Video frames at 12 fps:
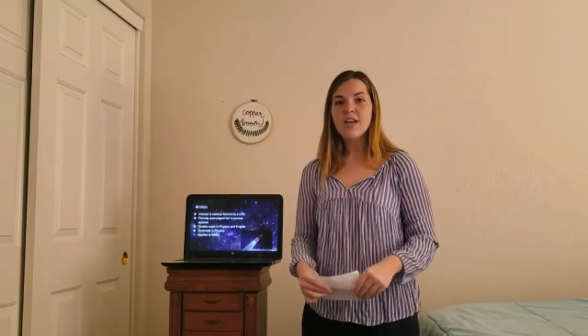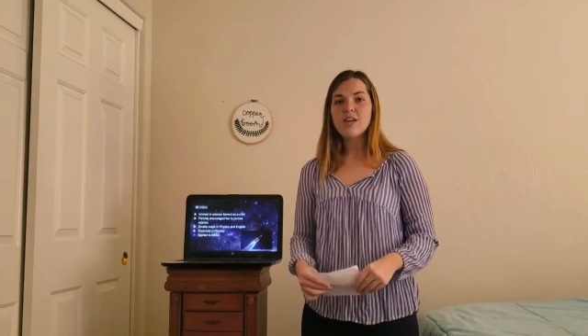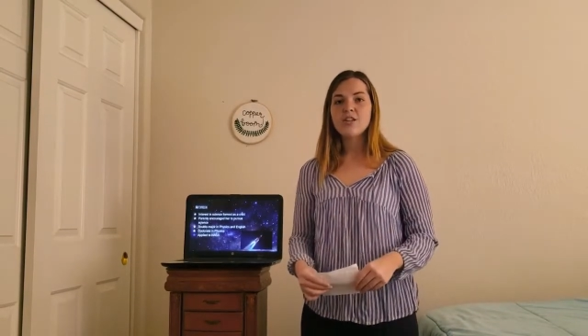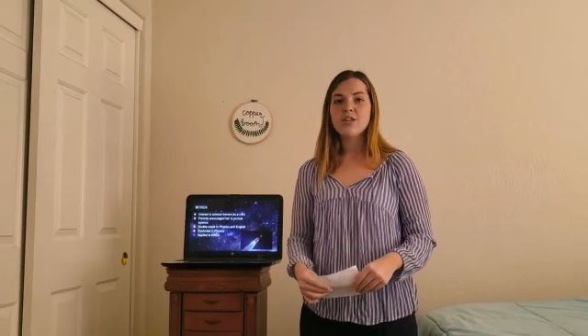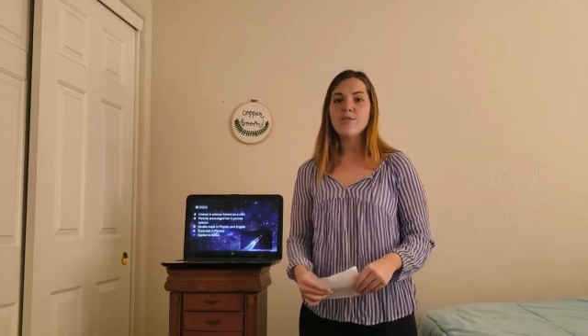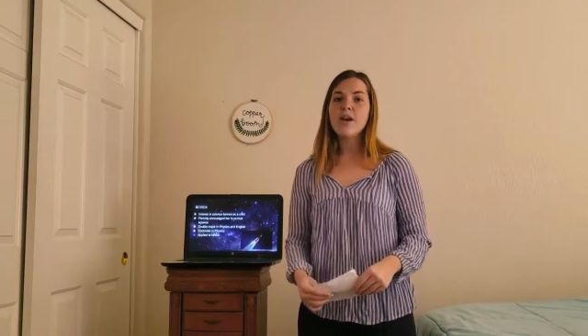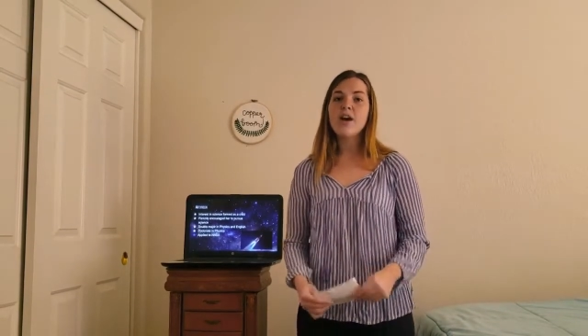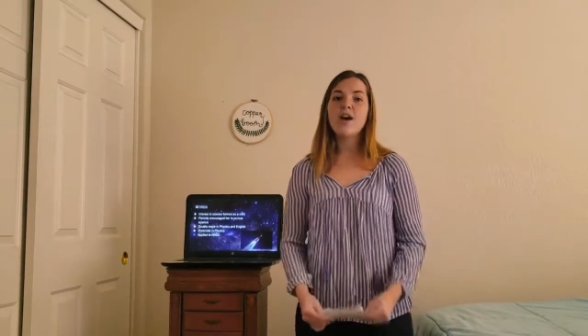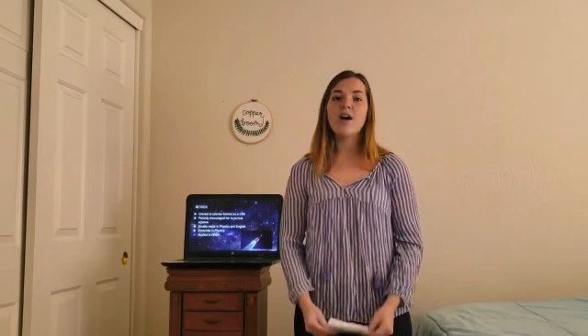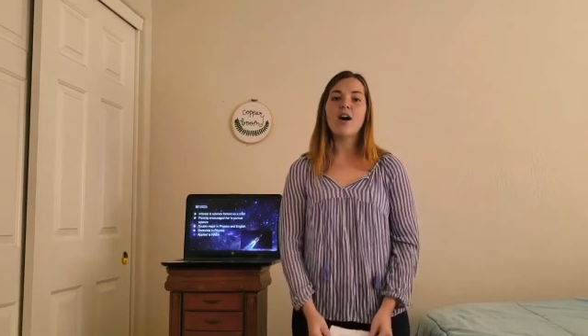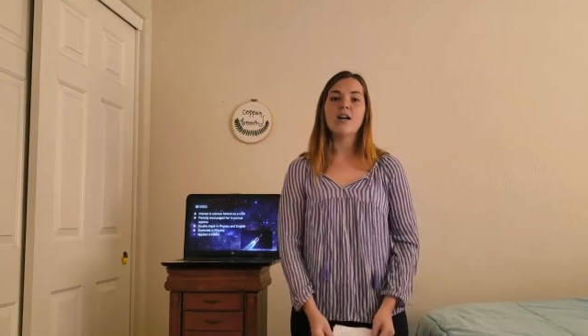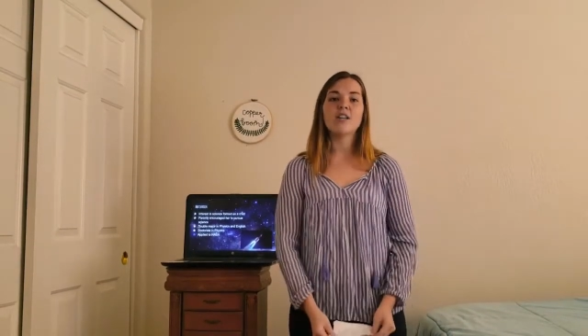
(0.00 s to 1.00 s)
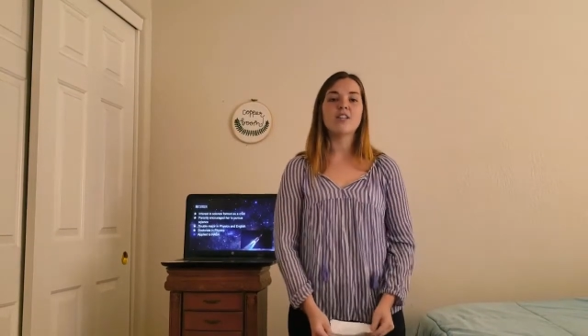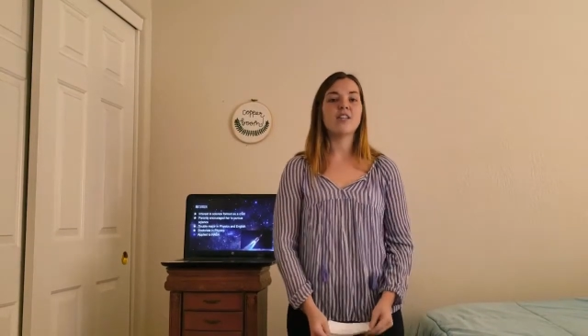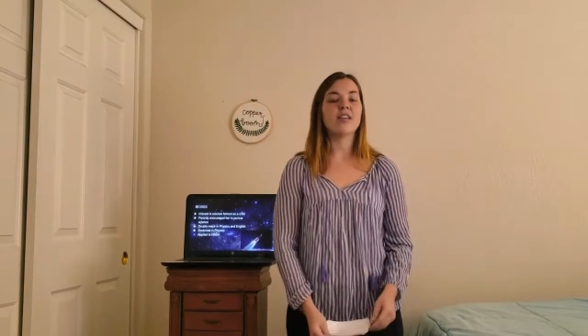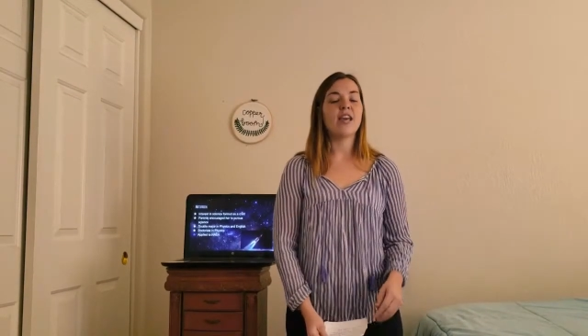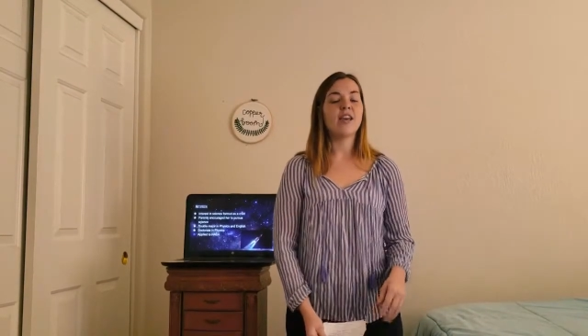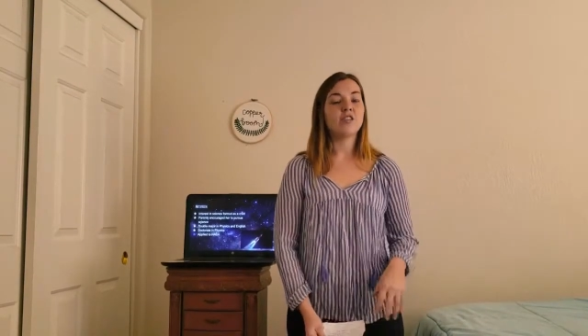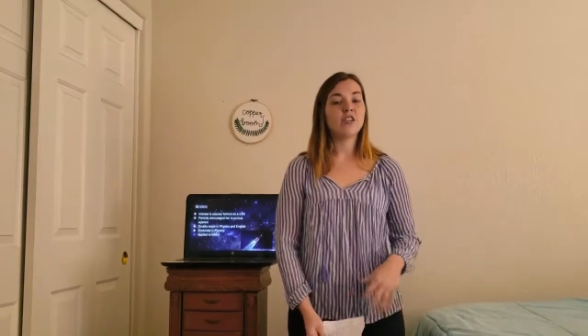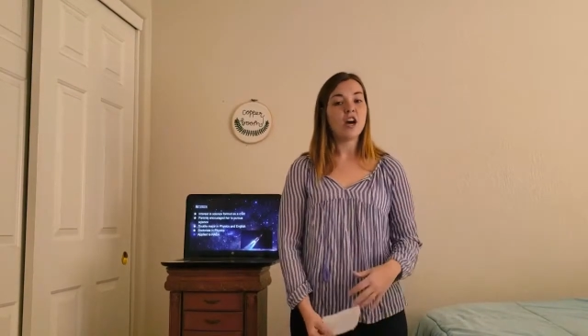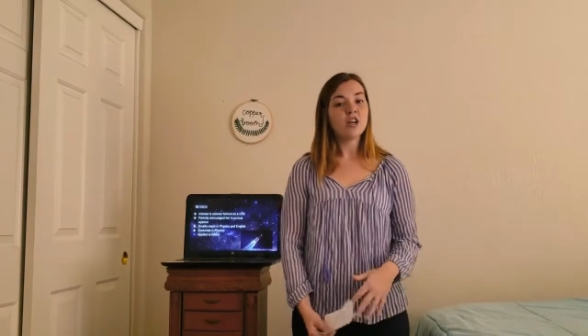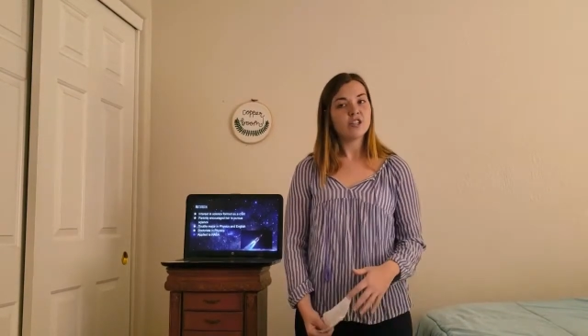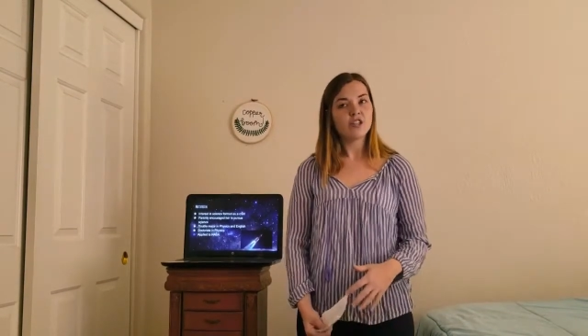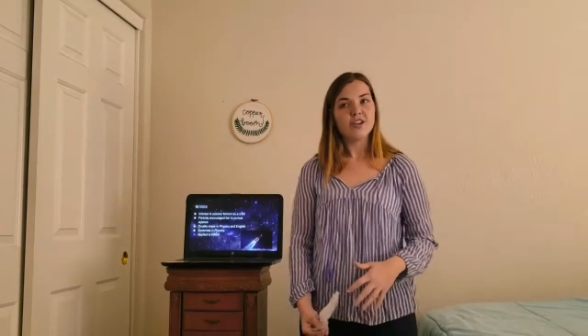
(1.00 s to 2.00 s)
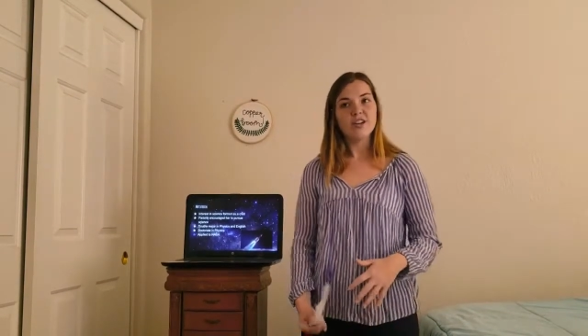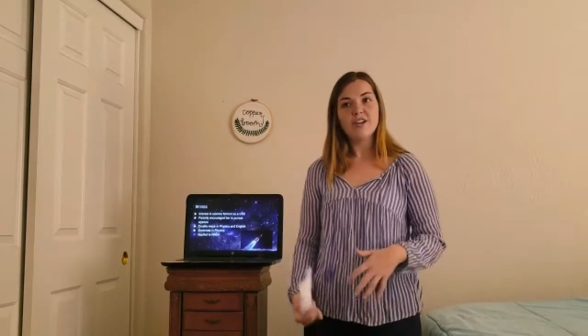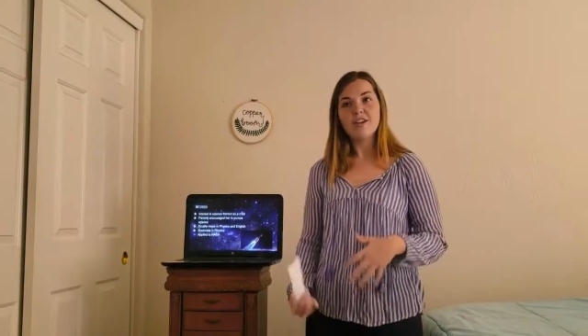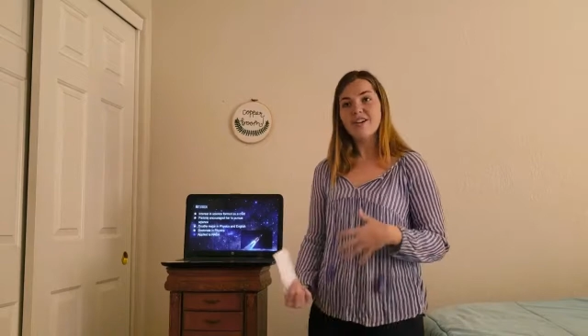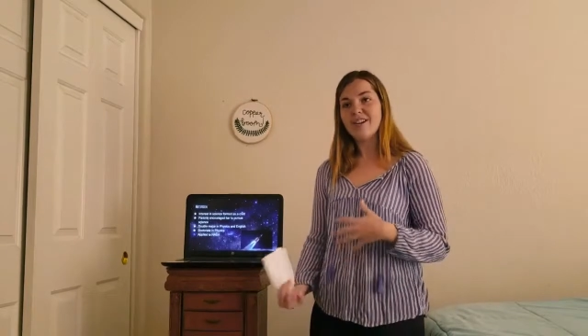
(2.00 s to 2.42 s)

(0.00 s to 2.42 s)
She went on to get a doctorate